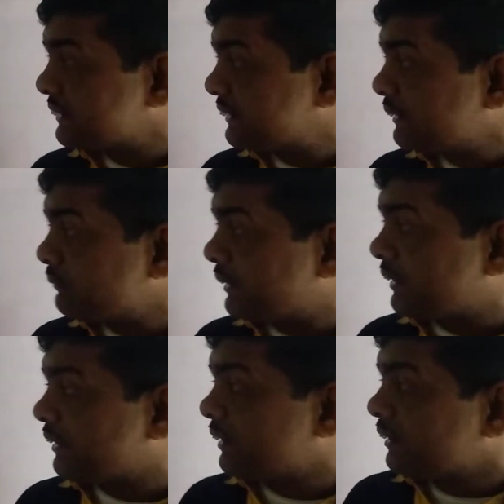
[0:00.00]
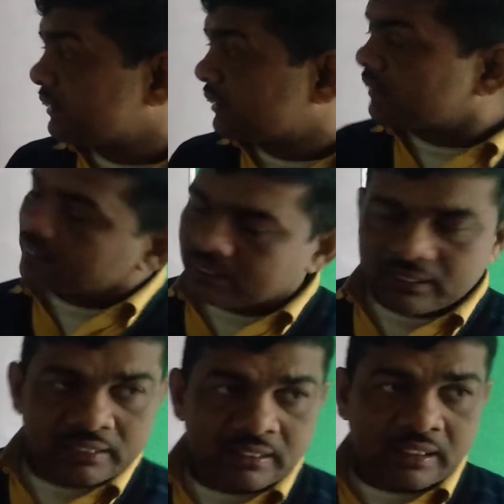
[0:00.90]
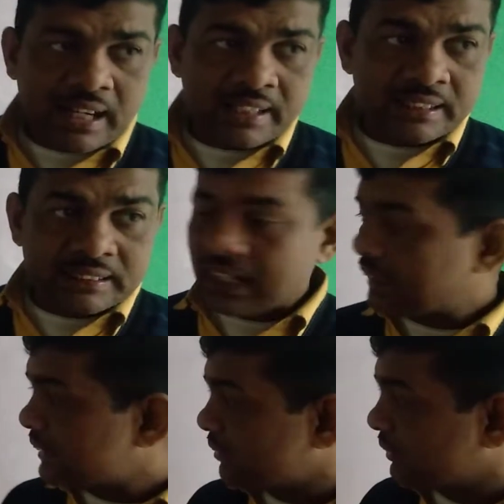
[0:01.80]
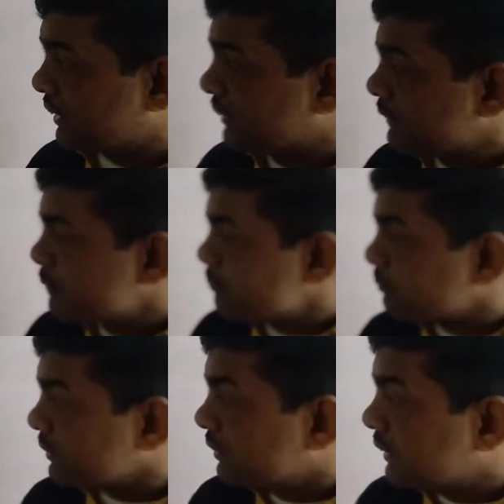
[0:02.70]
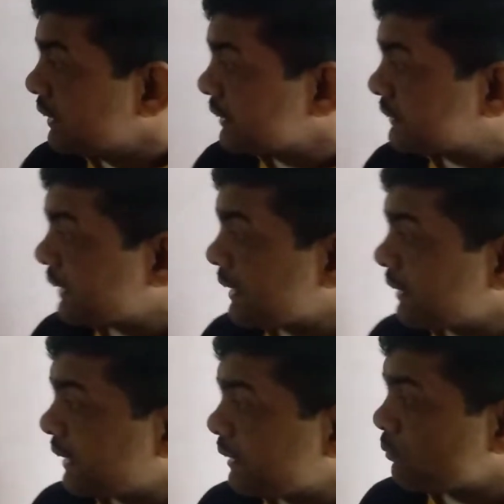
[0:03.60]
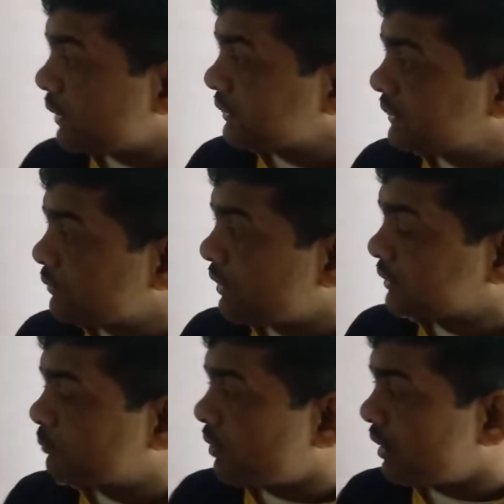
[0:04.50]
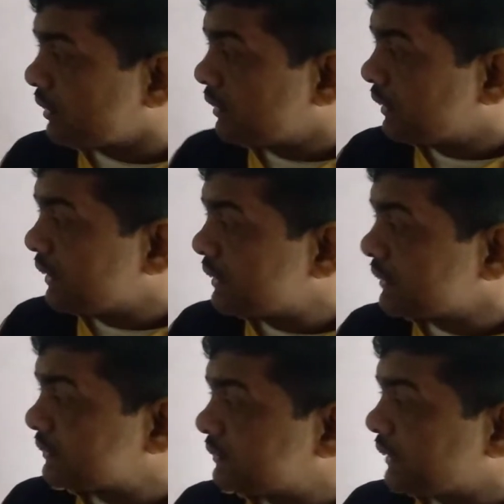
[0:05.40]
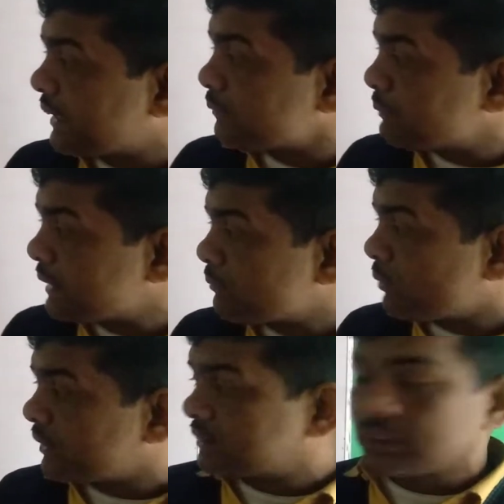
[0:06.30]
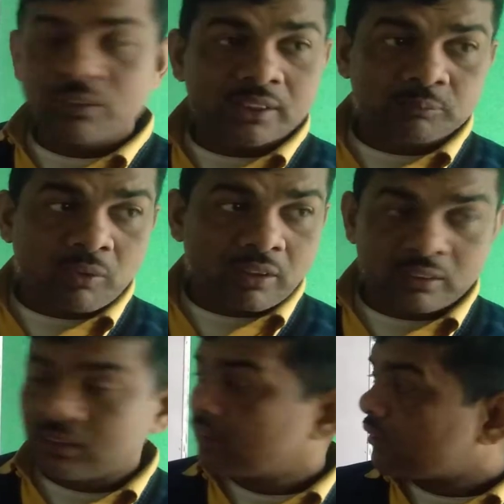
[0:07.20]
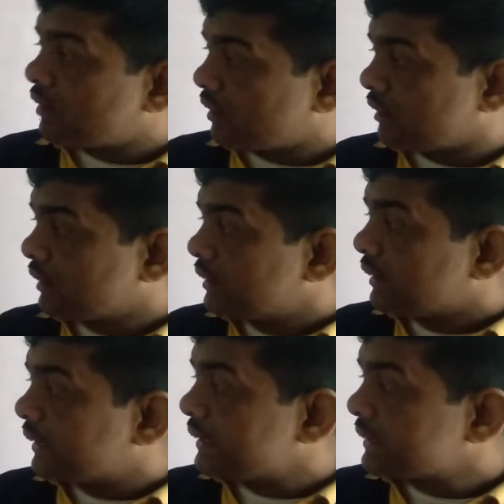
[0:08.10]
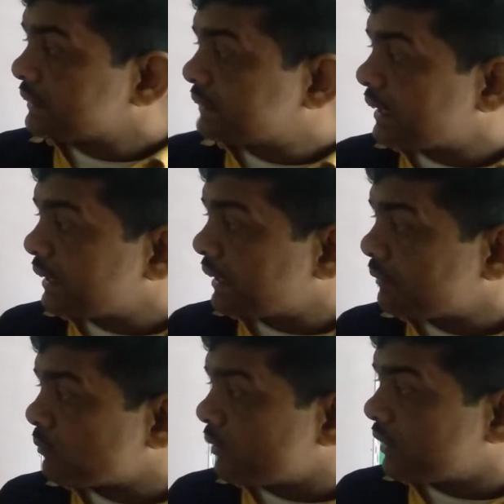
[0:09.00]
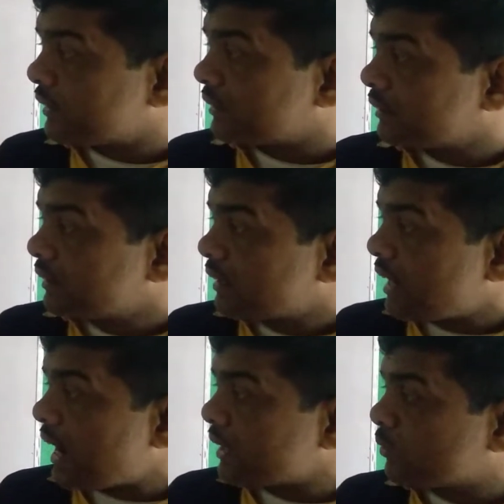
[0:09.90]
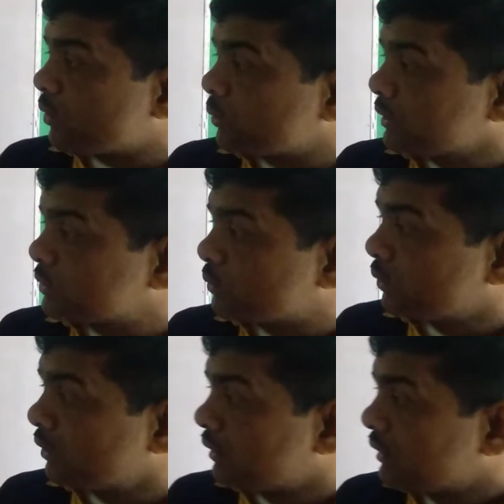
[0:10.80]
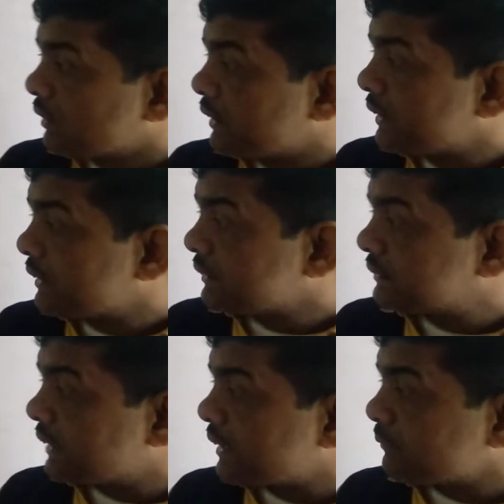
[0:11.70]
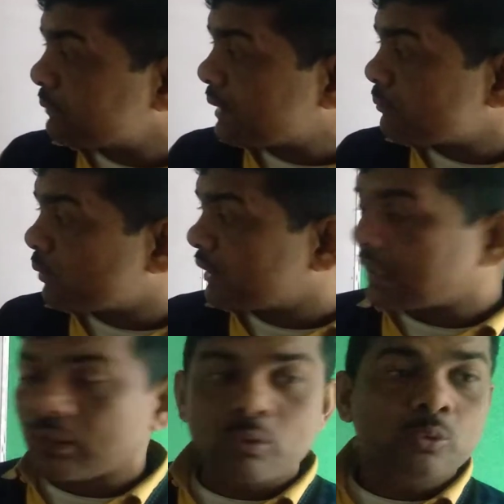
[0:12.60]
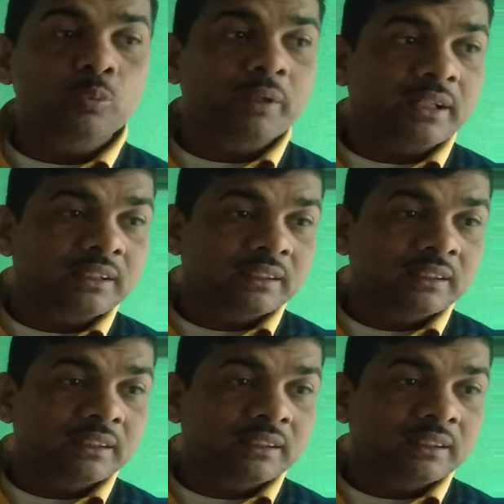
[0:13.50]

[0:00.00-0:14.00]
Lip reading: He may write in the another way. It is 10 a.m. when she was born. It is 10 p.m. when she was born. Or it is 10 a.m. when I go to school. It is 10 p.m. when I go to bed.